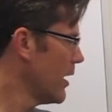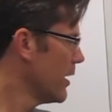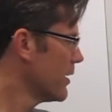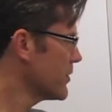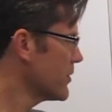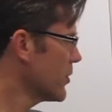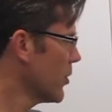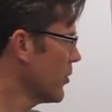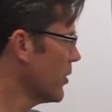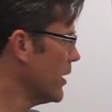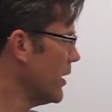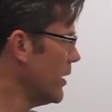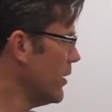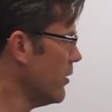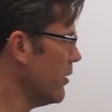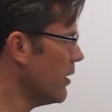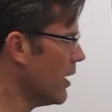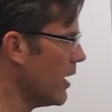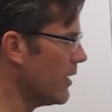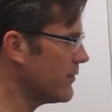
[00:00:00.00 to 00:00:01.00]
So
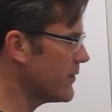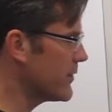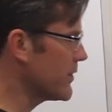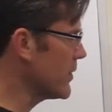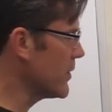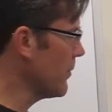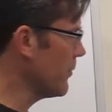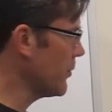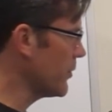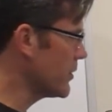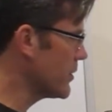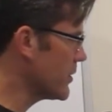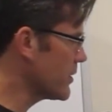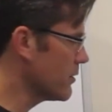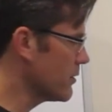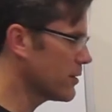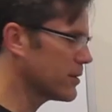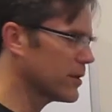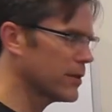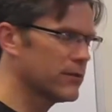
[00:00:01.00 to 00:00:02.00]
here I've simply just
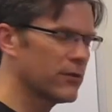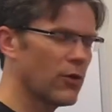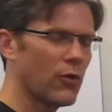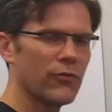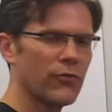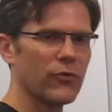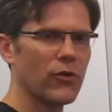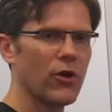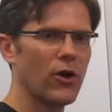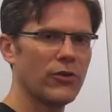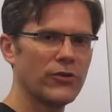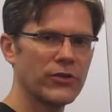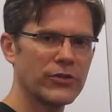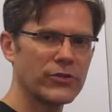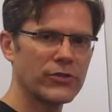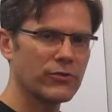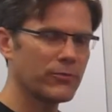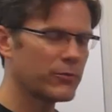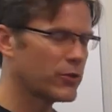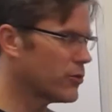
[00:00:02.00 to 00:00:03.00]
looked at overall
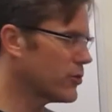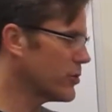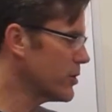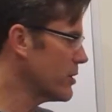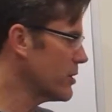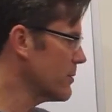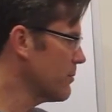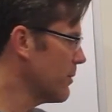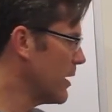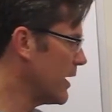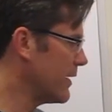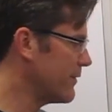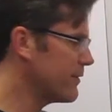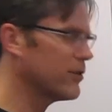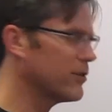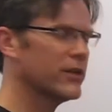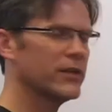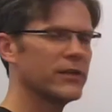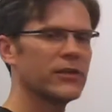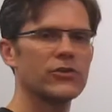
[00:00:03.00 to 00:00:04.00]
distributions,
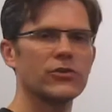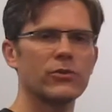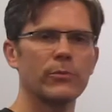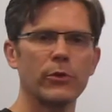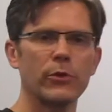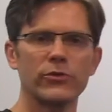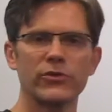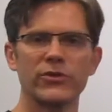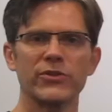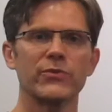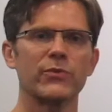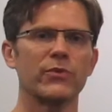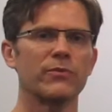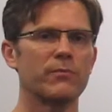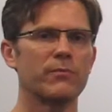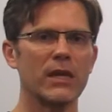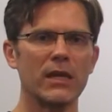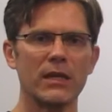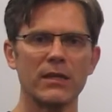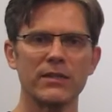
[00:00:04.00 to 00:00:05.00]
bivariate distributions with
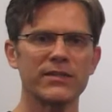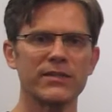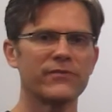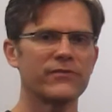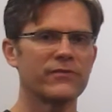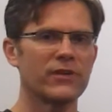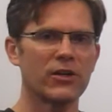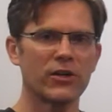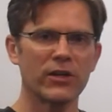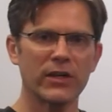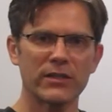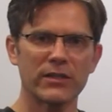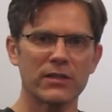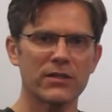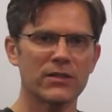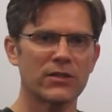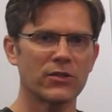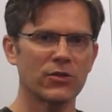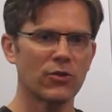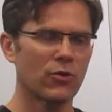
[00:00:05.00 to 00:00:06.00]
means and
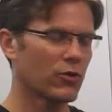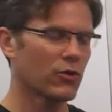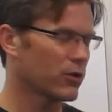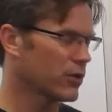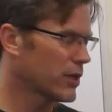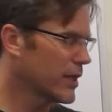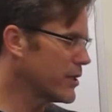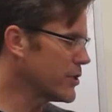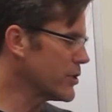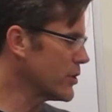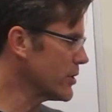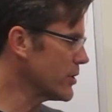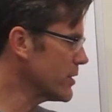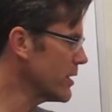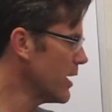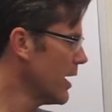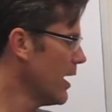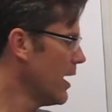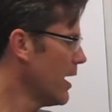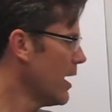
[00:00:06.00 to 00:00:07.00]
variances and
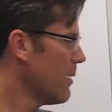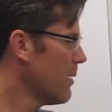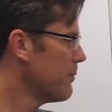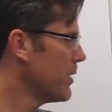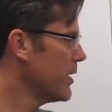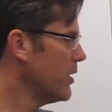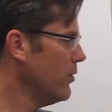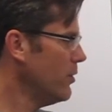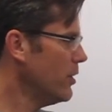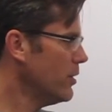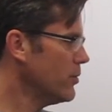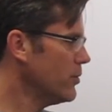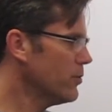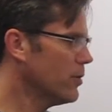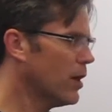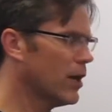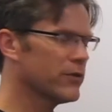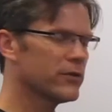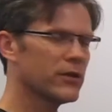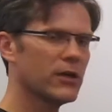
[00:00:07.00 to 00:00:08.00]
correlations. But you can
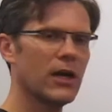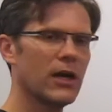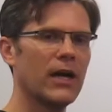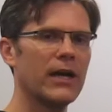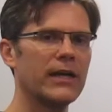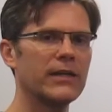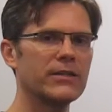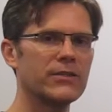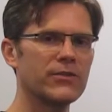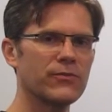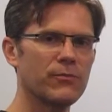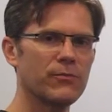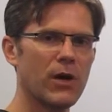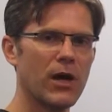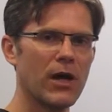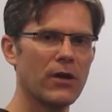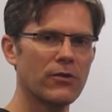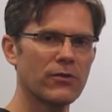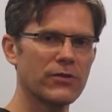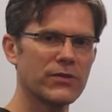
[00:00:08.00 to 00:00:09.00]
do other kinds of
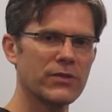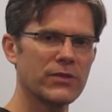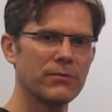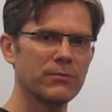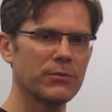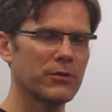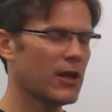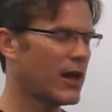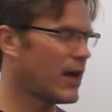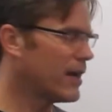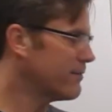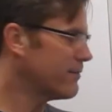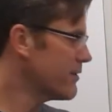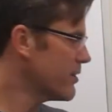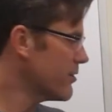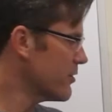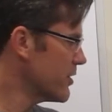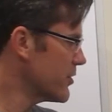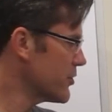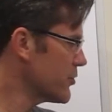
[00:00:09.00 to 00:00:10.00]
models that apply
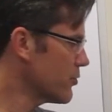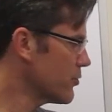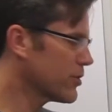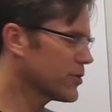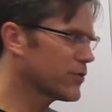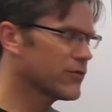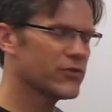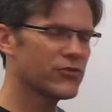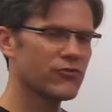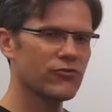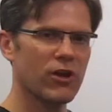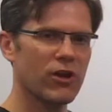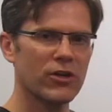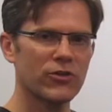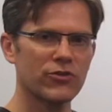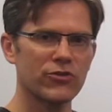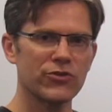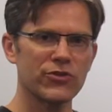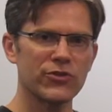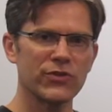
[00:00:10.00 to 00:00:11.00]
various sorts of
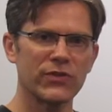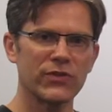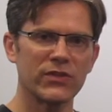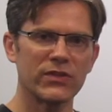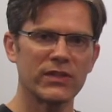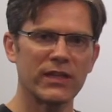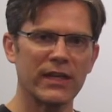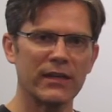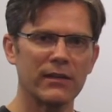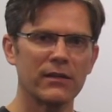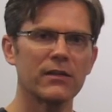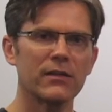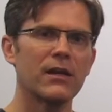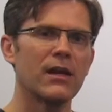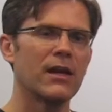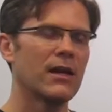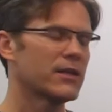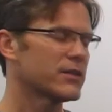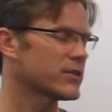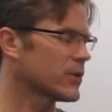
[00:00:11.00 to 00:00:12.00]
structures to the data.
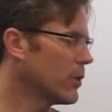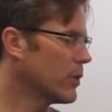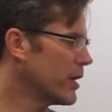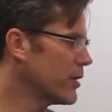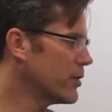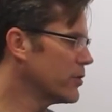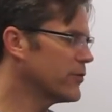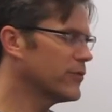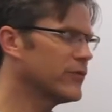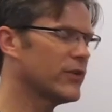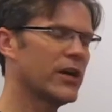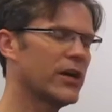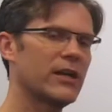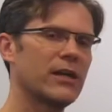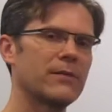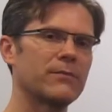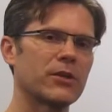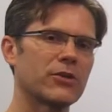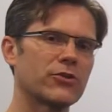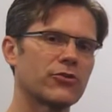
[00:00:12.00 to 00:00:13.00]
So we can do
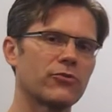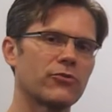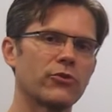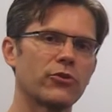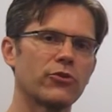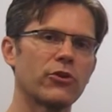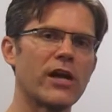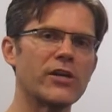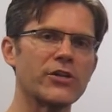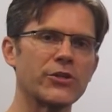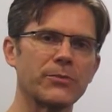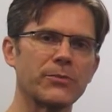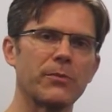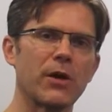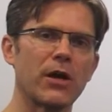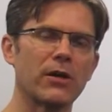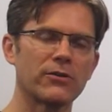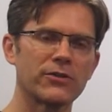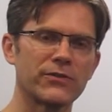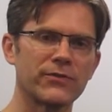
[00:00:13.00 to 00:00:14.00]
finite mixture regression
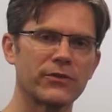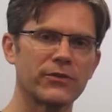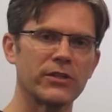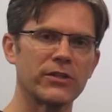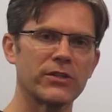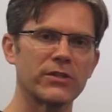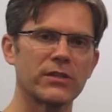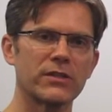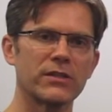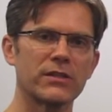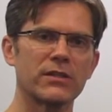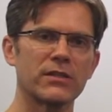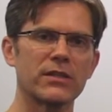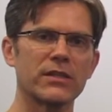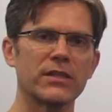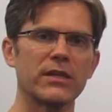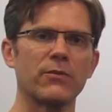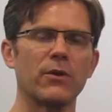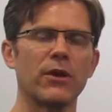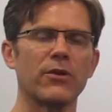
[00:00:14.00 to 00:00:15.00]
models, for instance, to
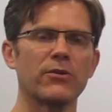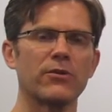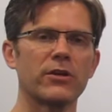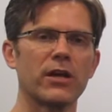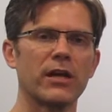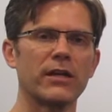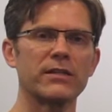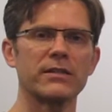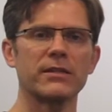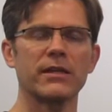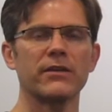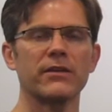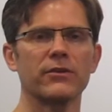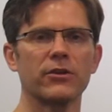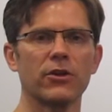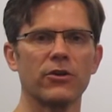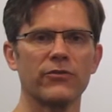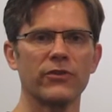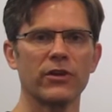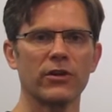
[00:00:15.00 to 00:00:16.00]
see whether or not a set
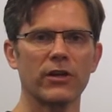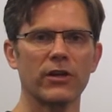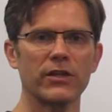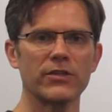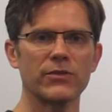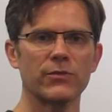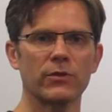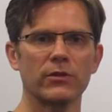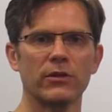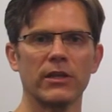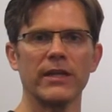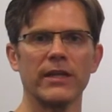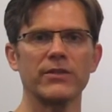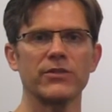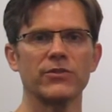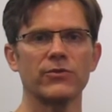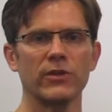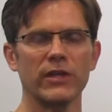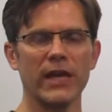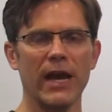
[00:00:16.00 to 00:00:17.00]
of covariates
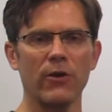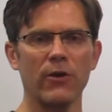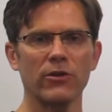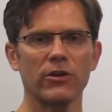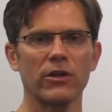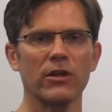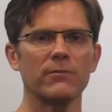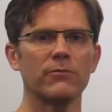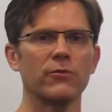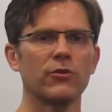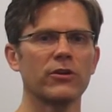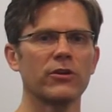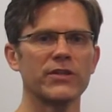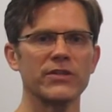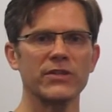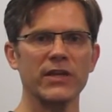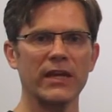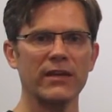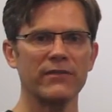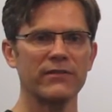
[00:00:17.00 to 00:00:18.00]
relates to an outcome or a
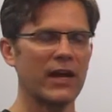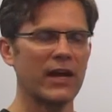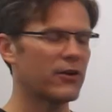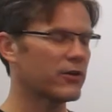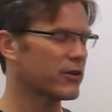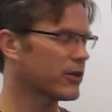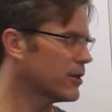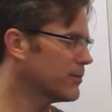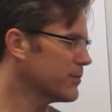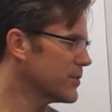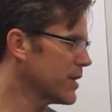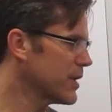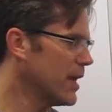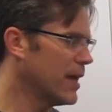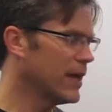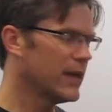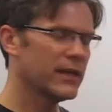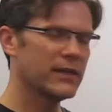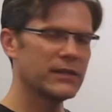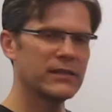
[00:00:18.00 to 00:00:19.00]
set of outcomes
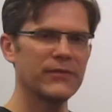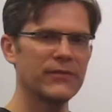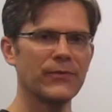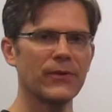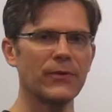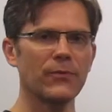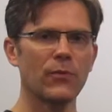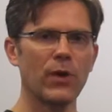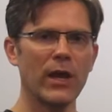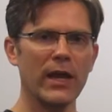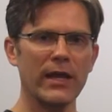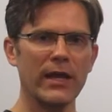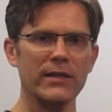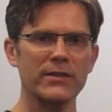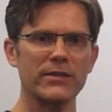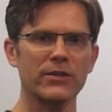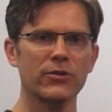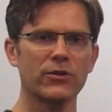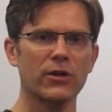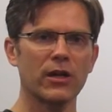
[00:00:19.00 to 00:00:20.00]
in different
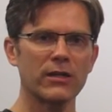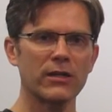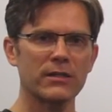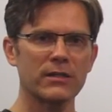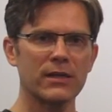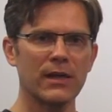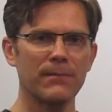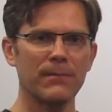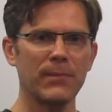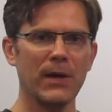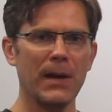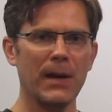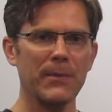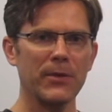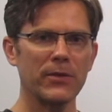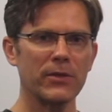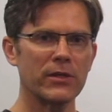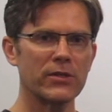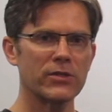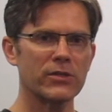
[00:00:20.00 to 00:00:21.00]
ways across
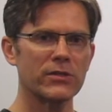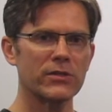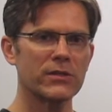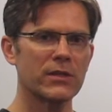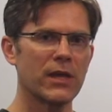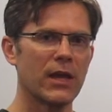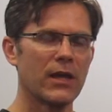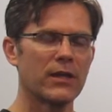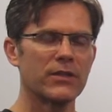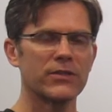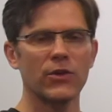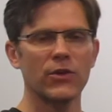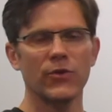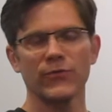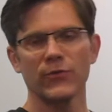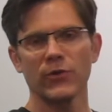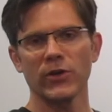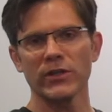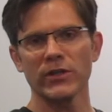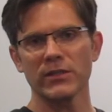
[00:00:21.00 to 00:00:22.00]
subpopulations. So
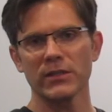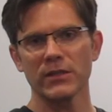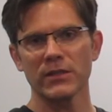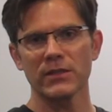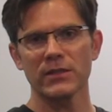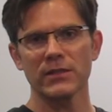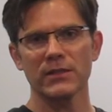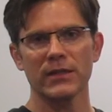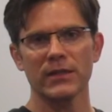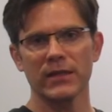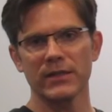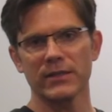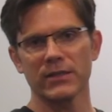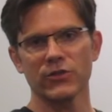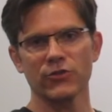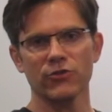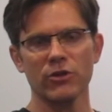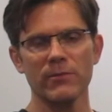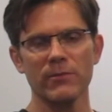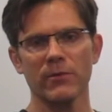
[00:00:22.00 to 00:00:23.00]
for instance, is a
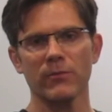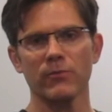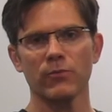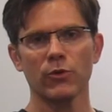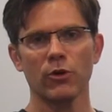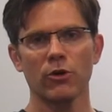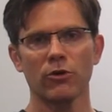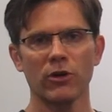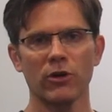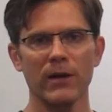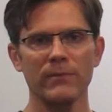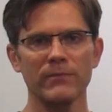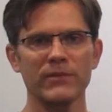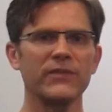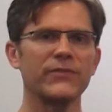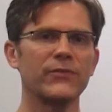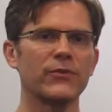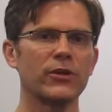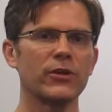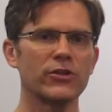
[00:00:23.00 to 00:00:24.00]
treatment program
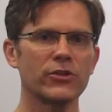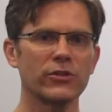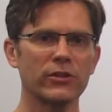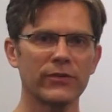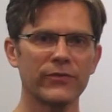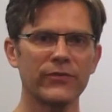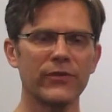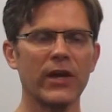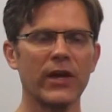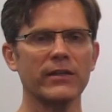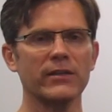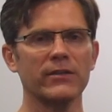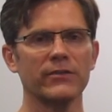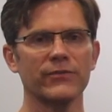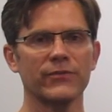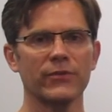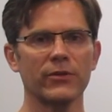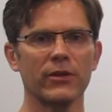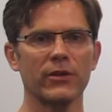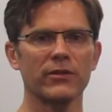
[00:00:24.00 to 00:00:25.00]
differentially
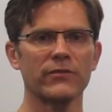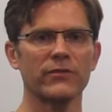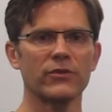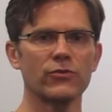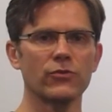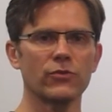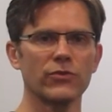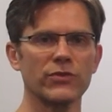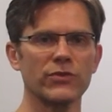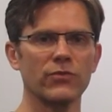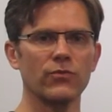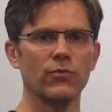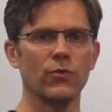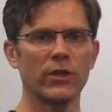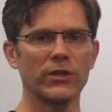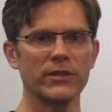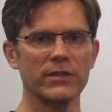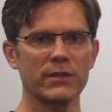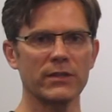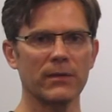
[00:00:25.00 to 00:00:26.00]
effective for individuals in
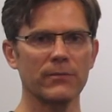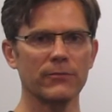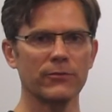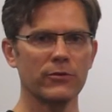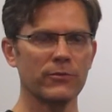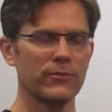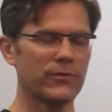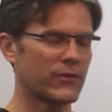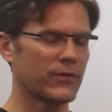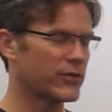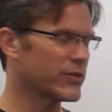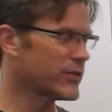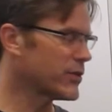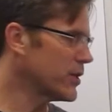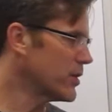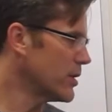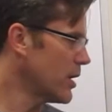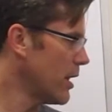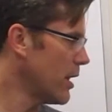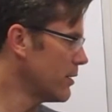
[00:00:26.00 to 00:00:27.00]
one subgroup
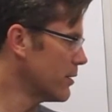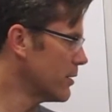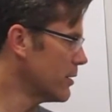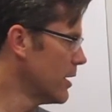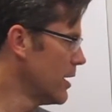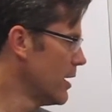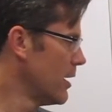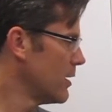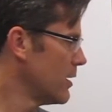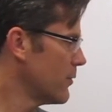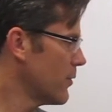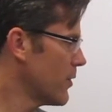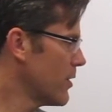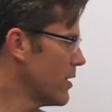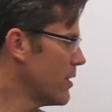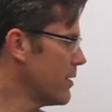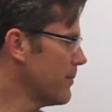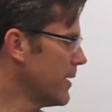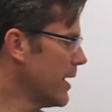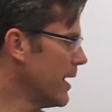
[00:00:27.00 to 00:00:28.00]
versus another
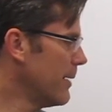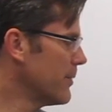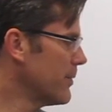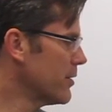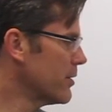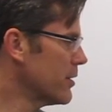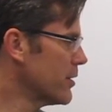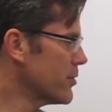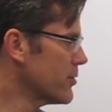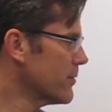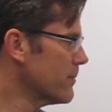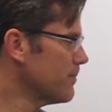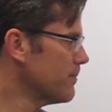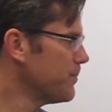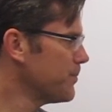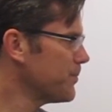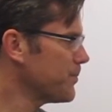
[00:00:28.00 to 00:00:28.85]
within the population?